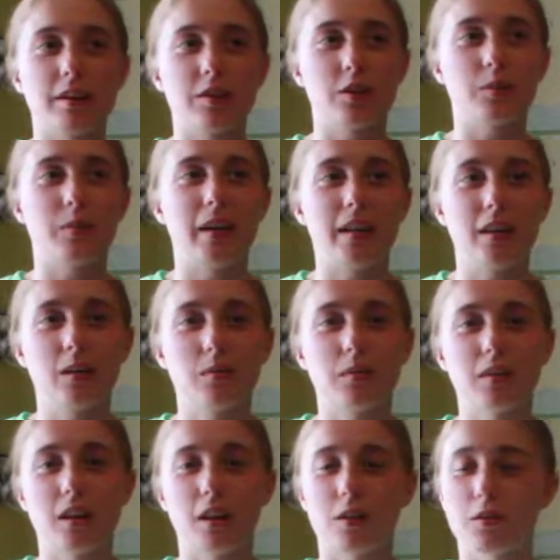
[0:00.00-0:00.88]
I just made
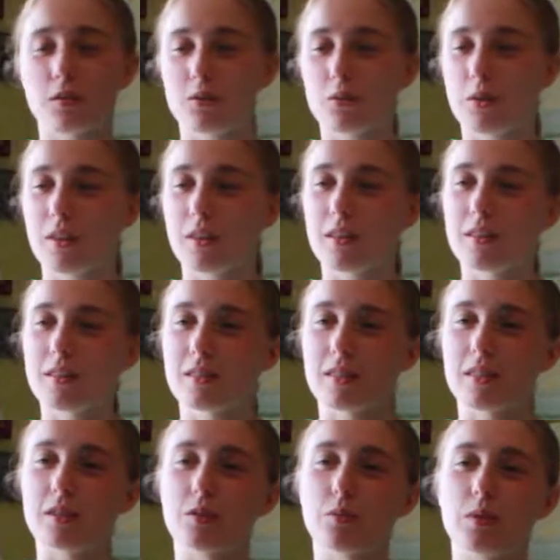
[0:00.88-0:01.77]
them a lot with her
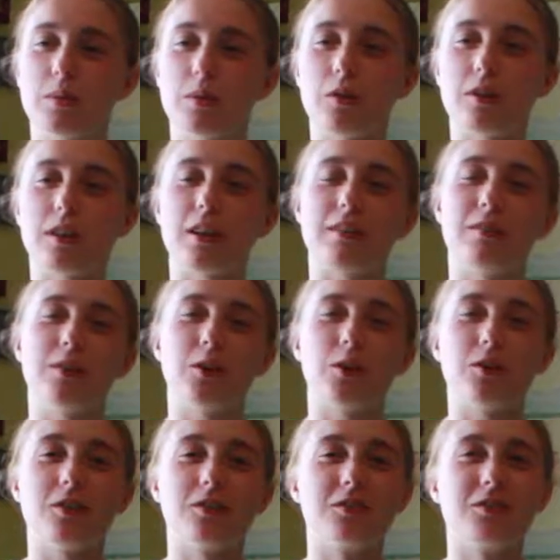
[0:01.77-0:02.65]
since we both have
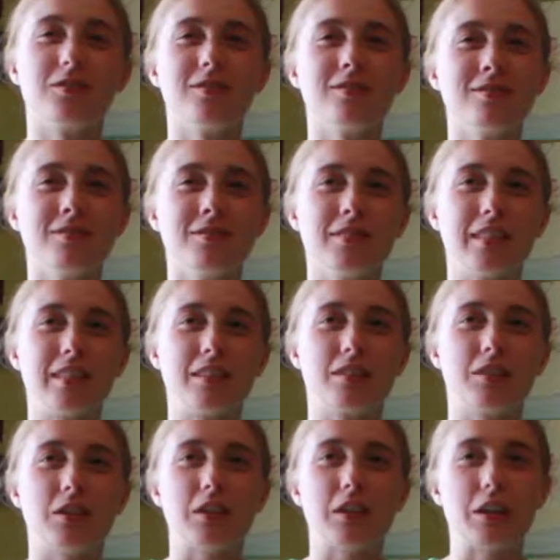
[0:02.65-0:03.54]
no
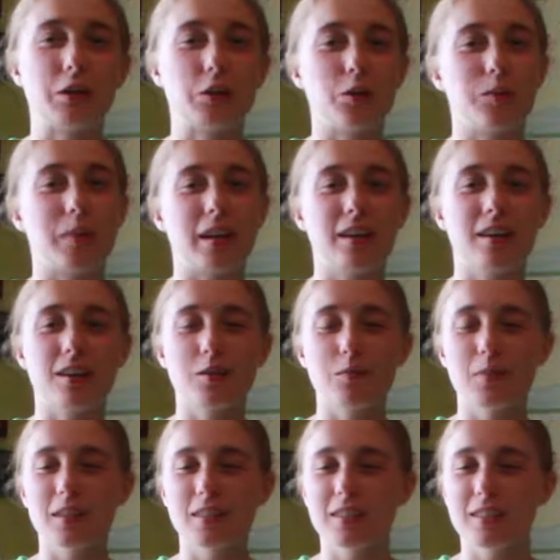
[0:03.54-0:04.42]
cooking or baking
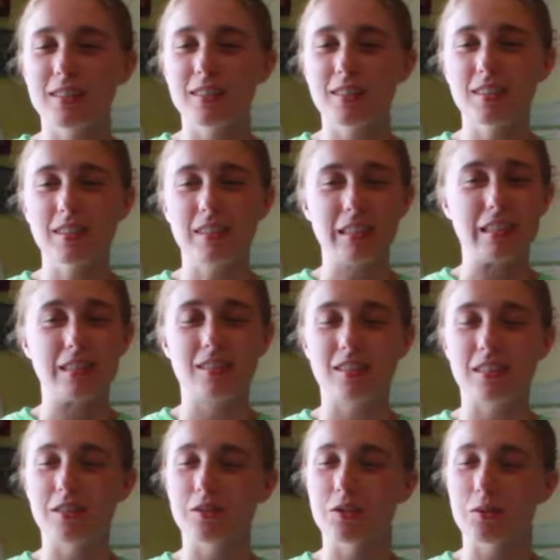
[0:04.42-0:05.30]

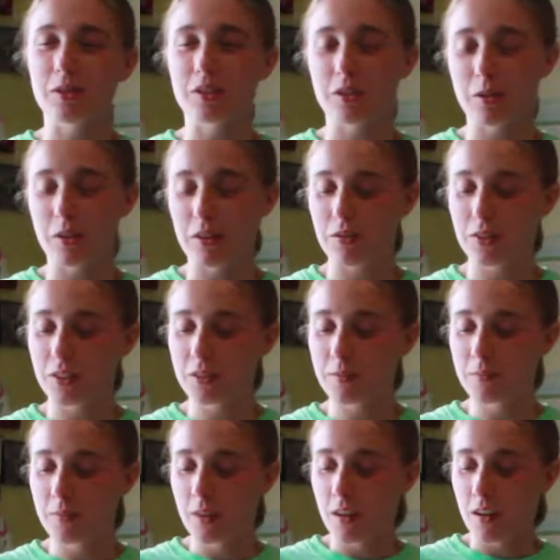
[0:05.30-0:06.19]
skills
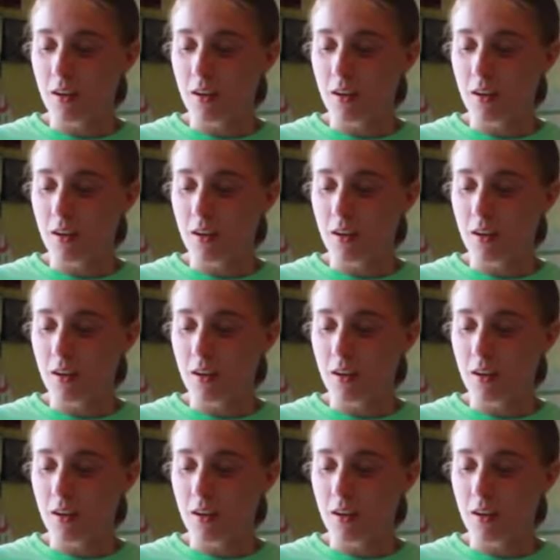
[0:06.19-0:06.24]
whatsoever.